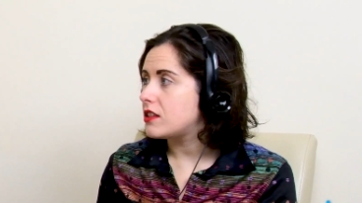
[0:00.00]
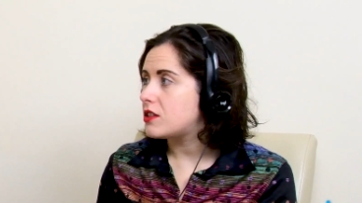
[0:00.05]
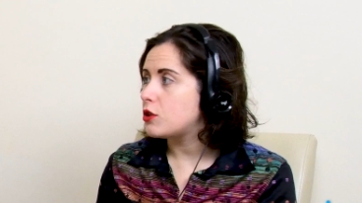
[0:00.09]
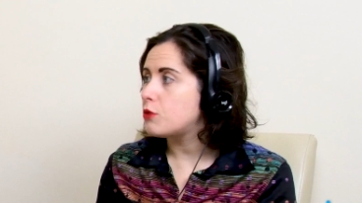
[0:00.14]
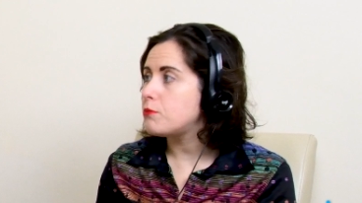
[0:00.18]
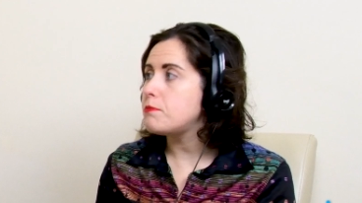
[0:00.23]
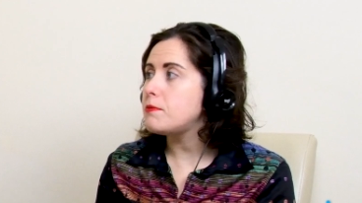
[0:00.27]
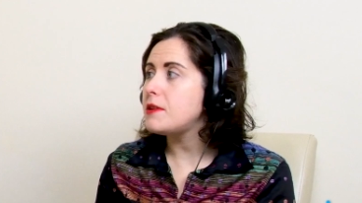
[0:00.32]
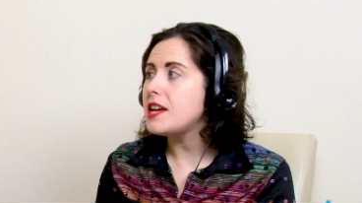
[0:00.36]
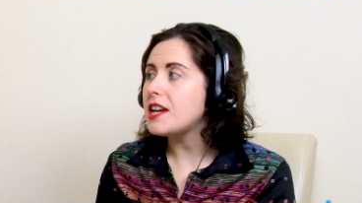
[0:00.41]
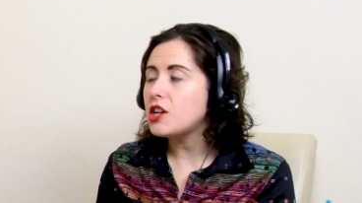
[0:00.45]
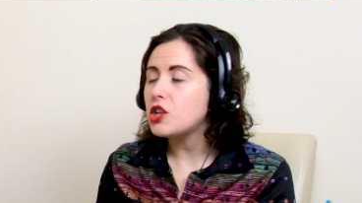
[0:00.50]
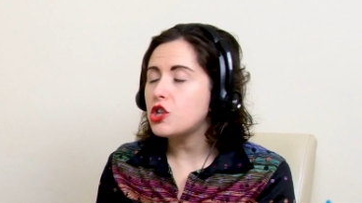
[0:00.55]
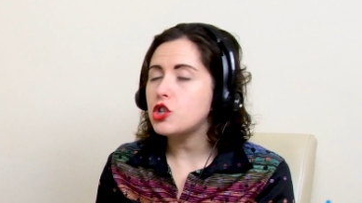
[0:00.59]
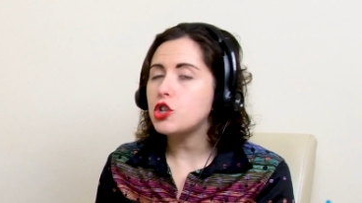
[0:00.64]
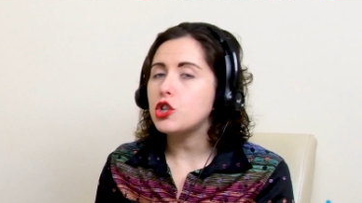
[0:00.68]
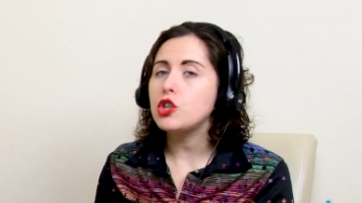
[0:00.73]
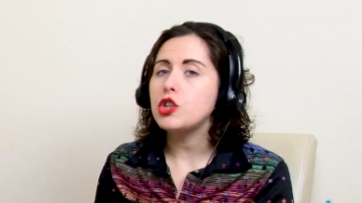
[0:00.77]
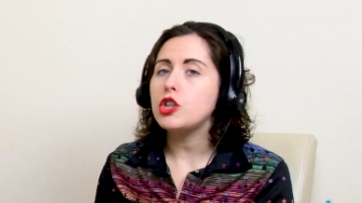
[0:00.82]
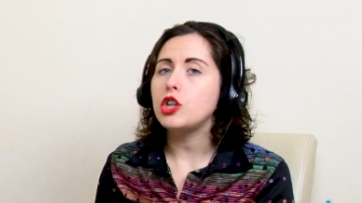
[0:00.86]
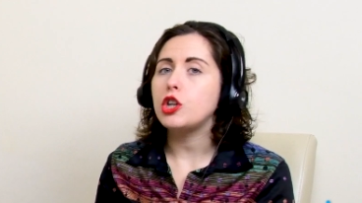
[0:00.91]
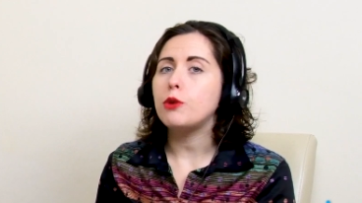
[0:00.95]
So make
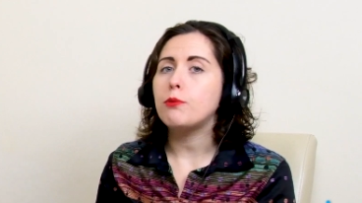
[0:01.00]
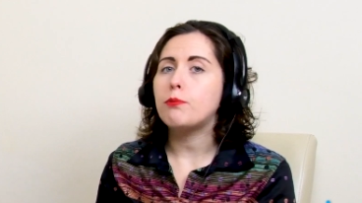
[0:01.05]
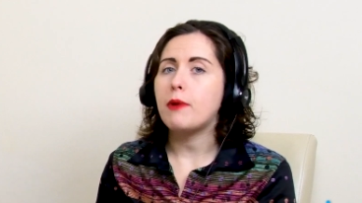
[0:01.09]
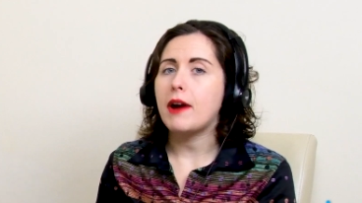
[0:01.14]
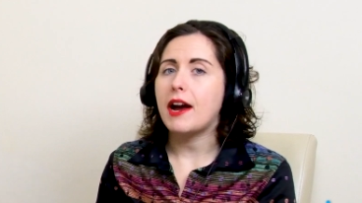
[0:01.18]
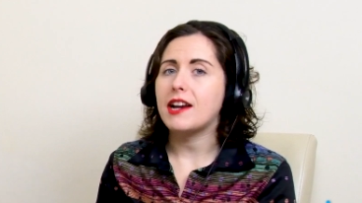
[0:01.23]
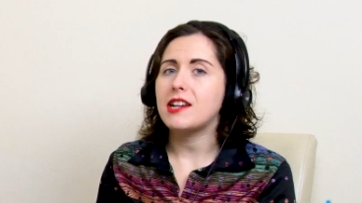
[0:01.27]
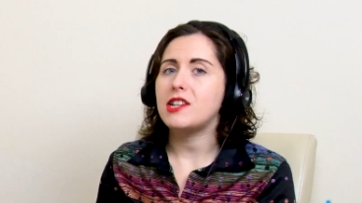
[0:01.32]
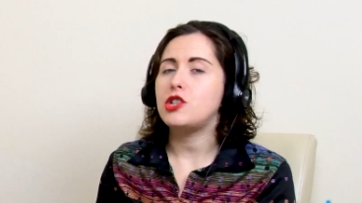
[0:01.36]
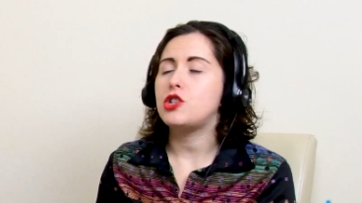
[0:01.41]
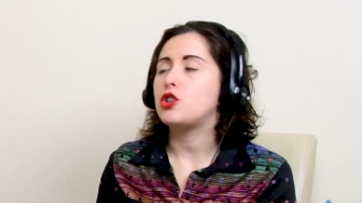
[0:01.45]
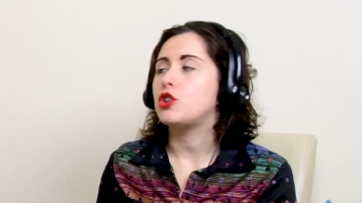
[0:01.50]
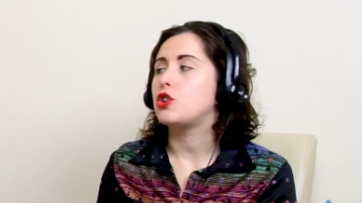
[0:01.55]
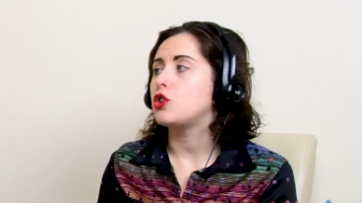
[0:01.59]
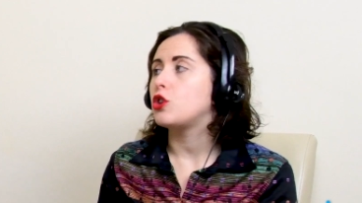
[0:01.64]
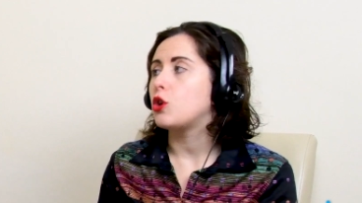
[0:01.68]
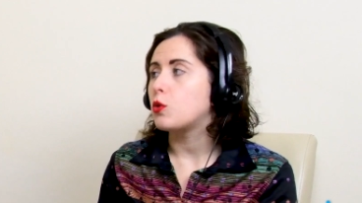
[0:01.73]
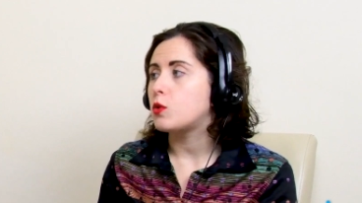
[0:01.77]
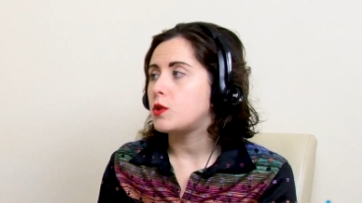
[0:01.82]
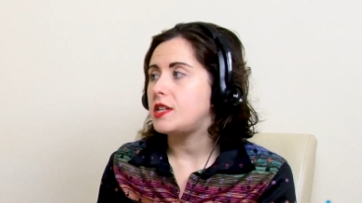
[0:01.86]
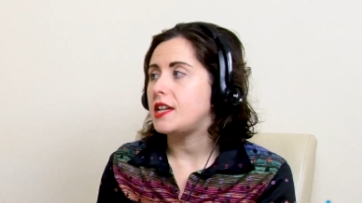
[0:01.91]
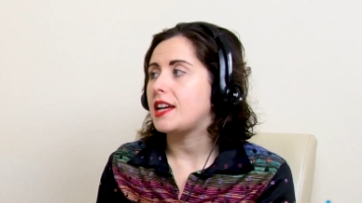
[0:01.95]
sure that you practice your
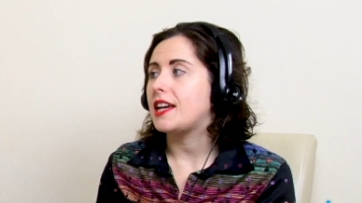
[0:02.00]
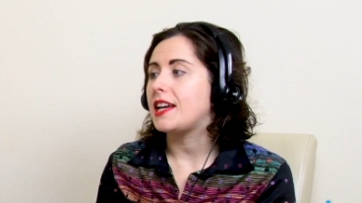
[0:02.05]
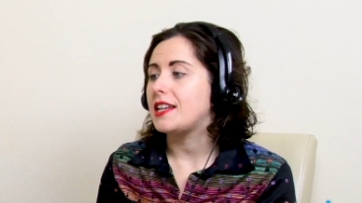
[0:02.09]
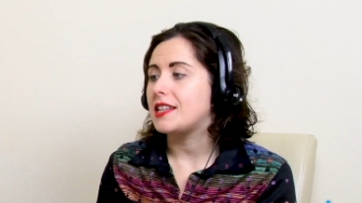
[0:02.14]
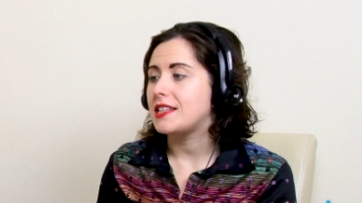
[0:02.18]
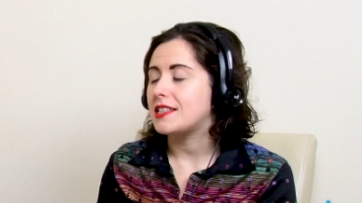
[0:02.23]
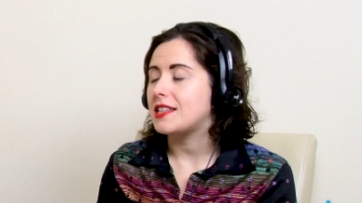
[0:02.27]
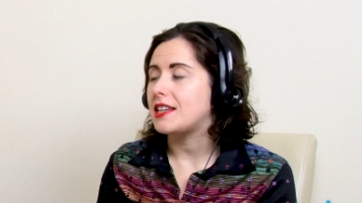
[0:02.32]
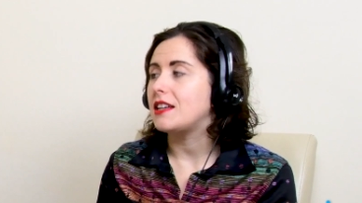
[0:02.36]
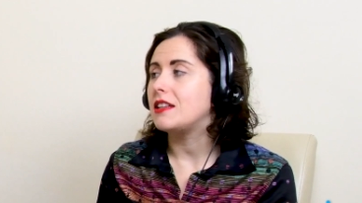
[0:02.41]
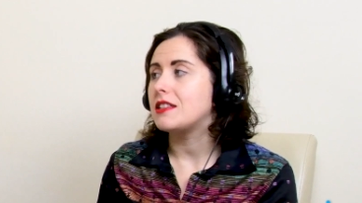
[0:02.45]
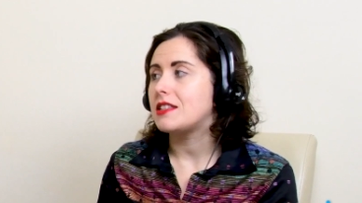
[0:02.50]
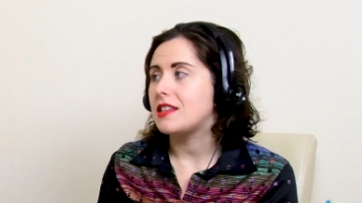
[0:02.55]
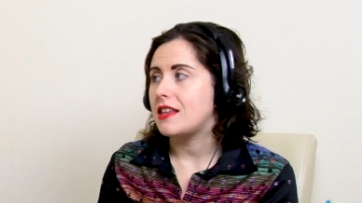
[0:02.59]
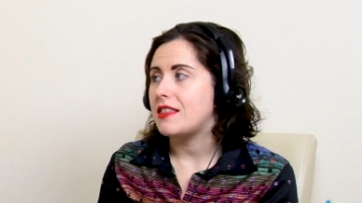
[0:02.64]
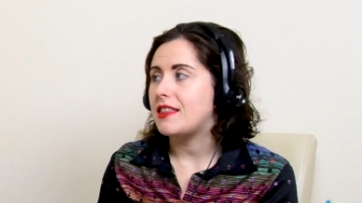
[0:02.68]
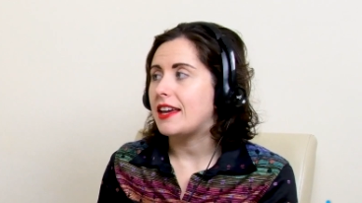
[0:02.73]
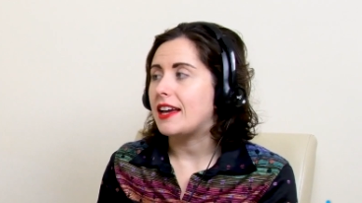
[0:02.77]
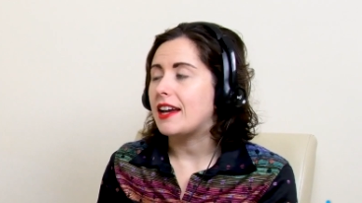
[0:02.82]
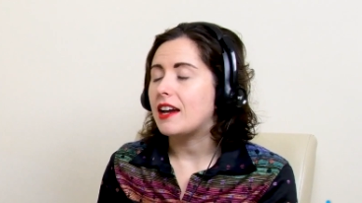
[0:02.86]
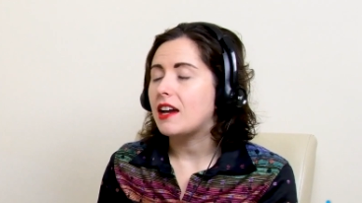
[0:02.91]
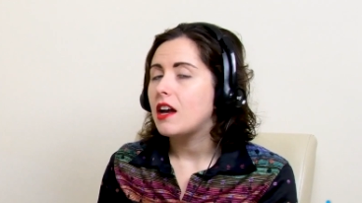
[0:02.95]
note-taking skills, I
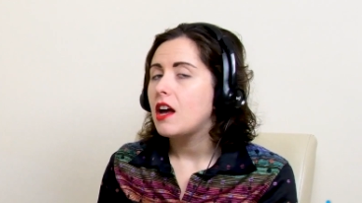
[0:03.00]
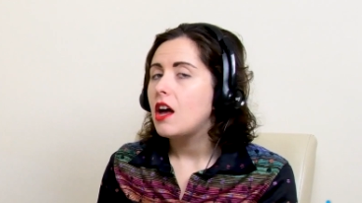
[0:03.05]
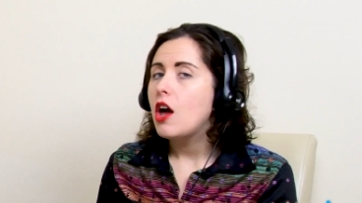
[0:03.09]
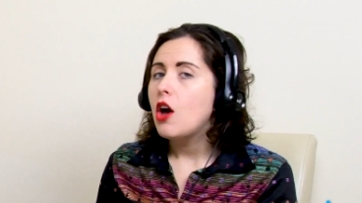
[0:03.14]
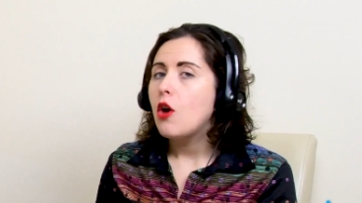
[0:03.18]
think.